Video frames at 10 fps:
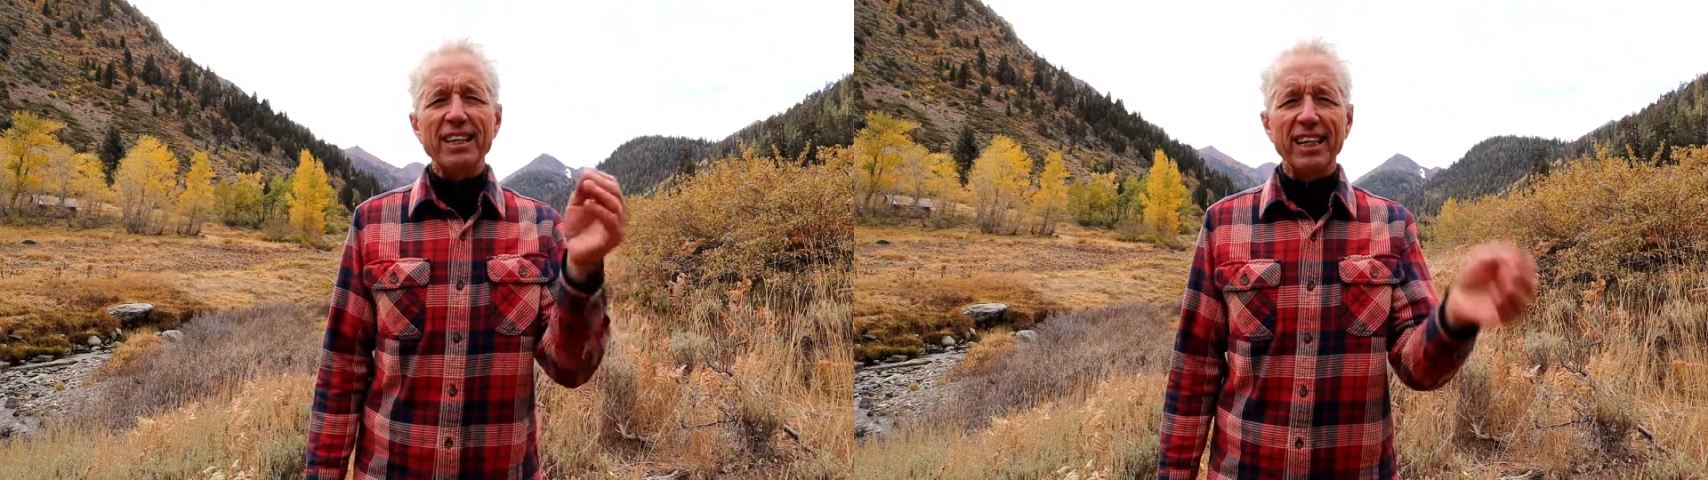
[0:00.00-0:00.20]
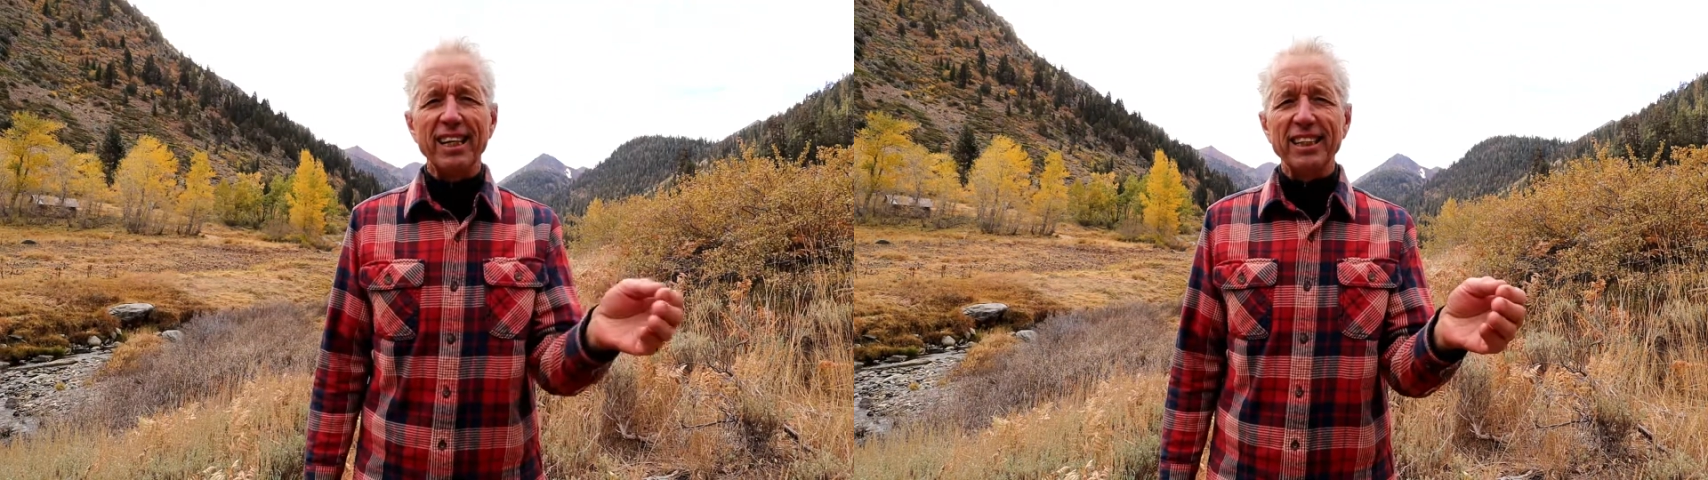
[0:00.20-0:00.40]

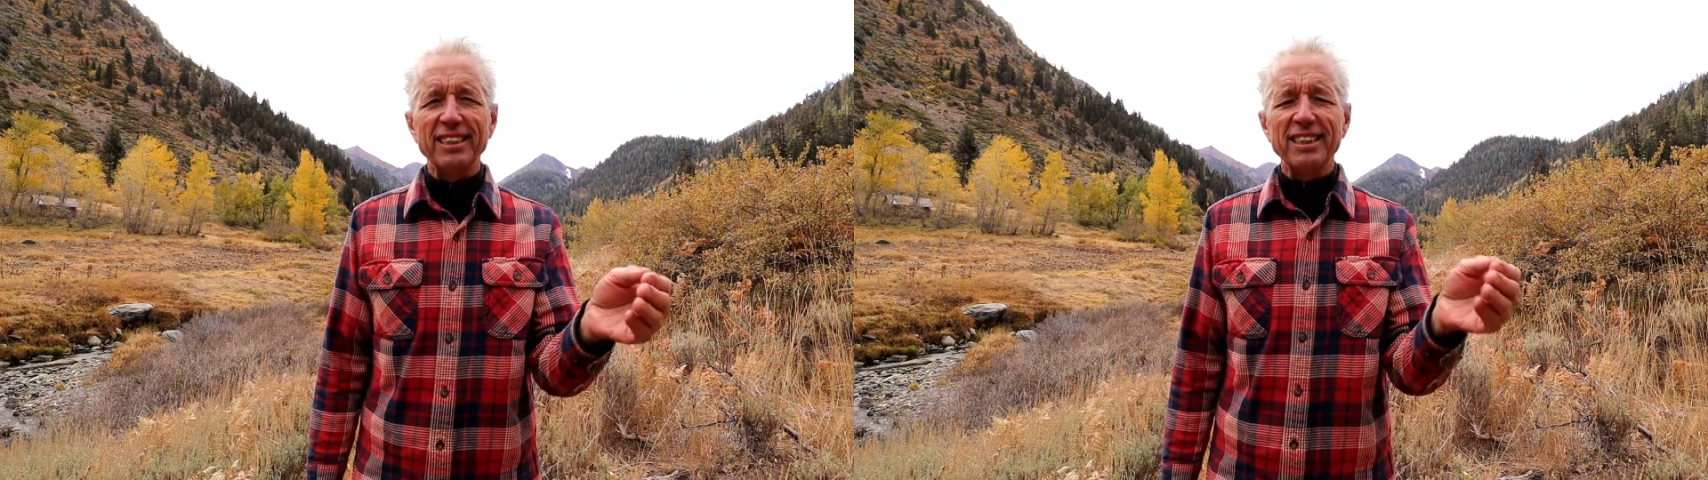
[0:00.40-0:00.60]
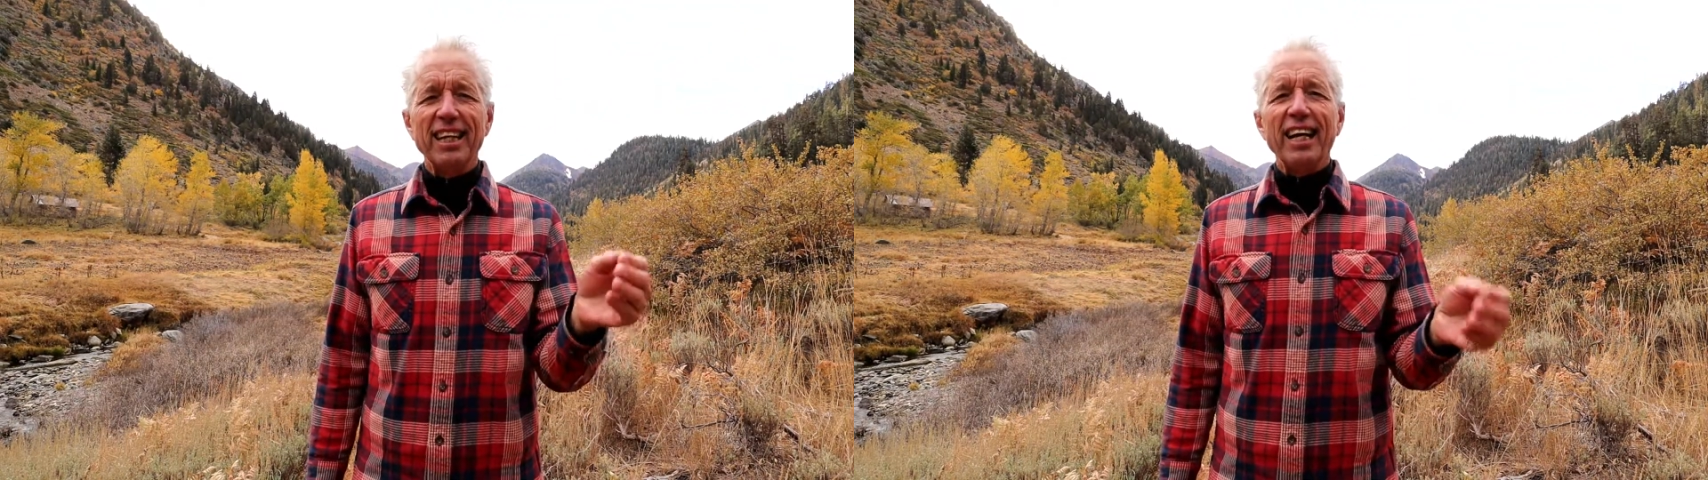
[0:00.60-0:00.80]

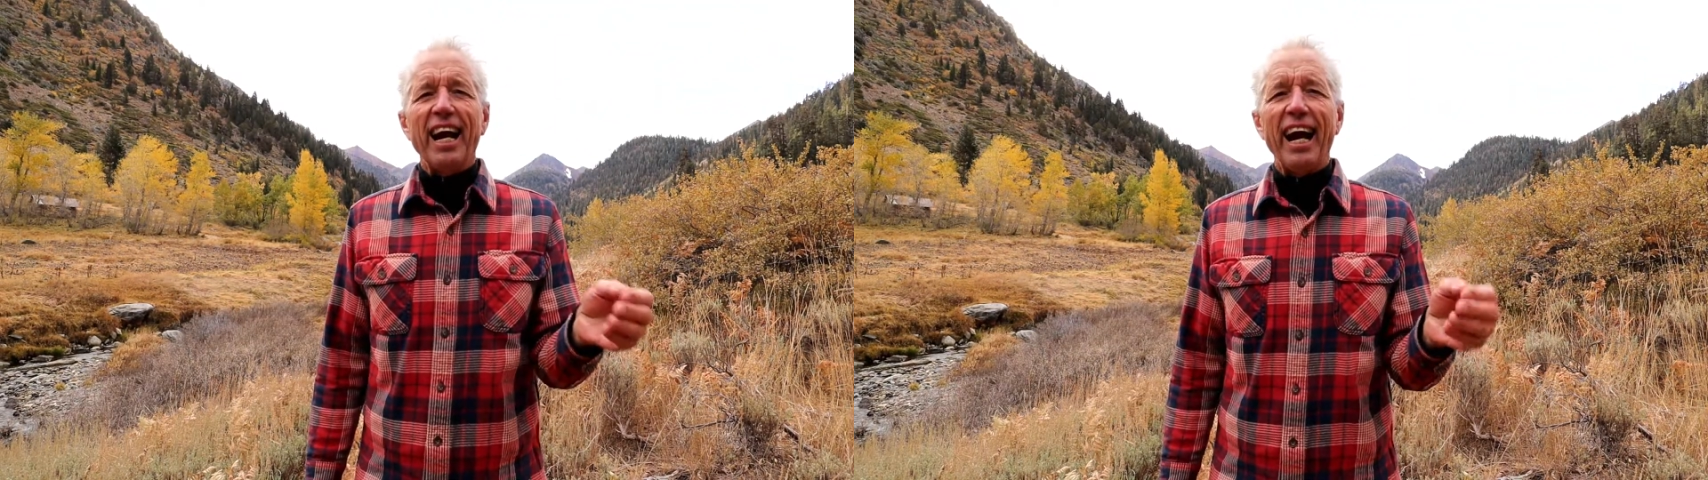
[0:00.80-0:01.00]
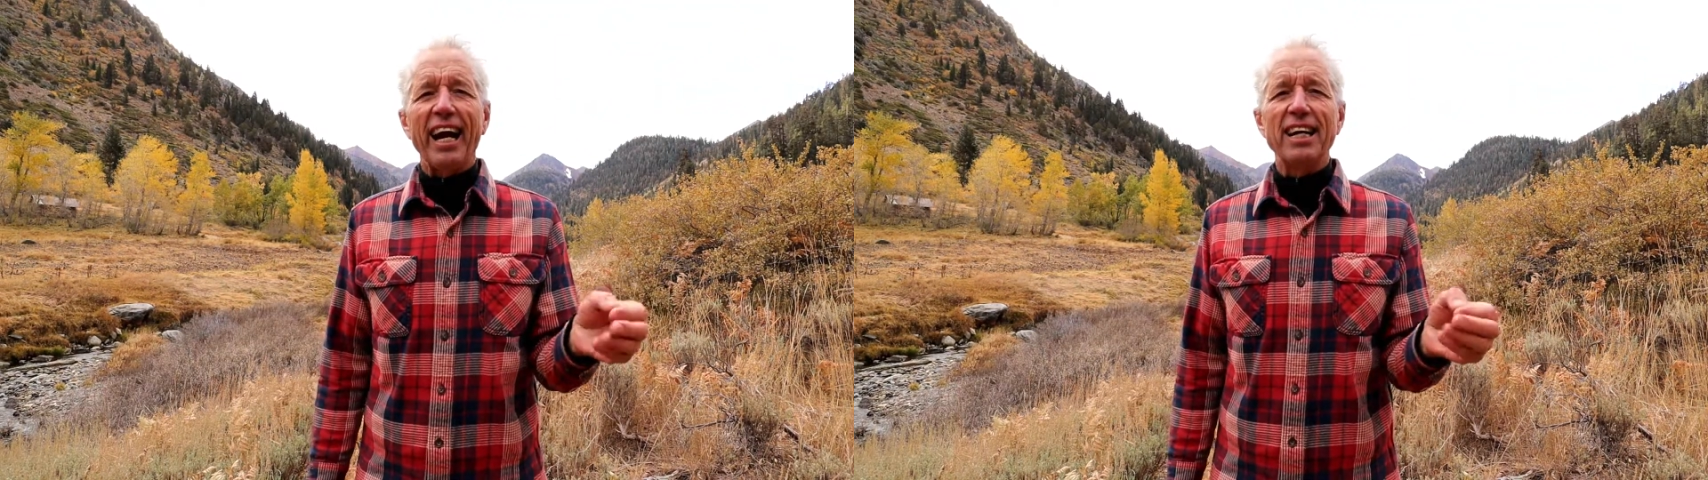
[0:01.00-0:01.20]
things
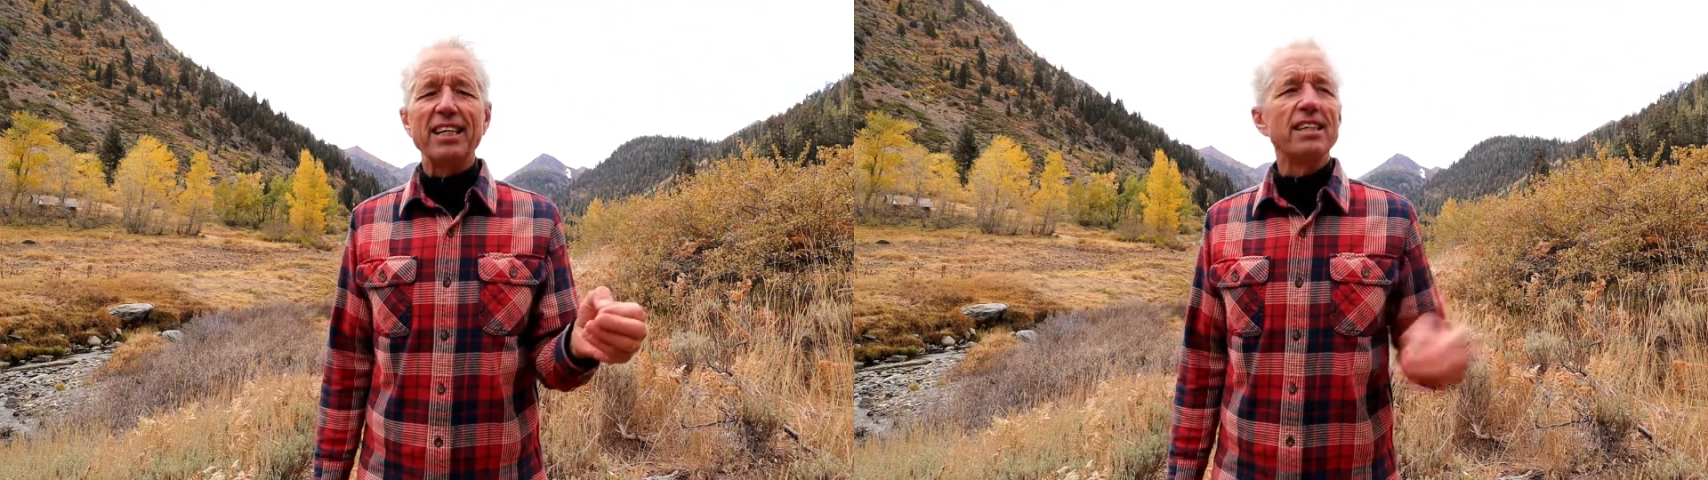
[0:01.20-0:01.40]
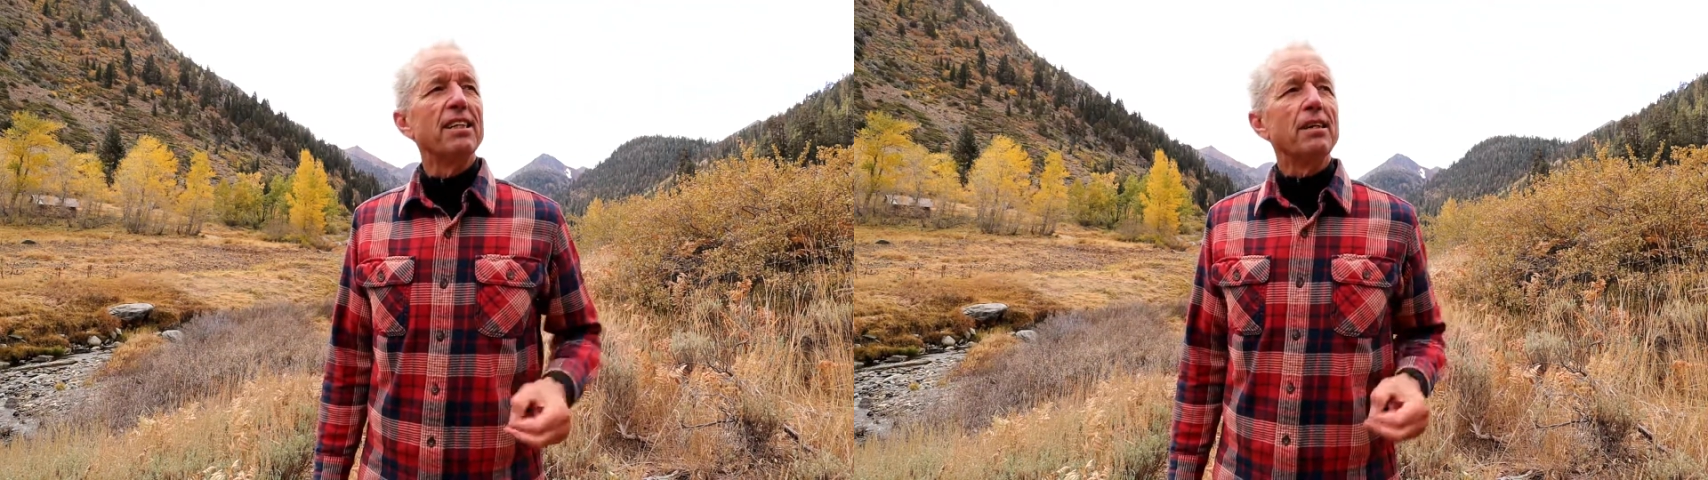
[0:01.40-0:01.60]
and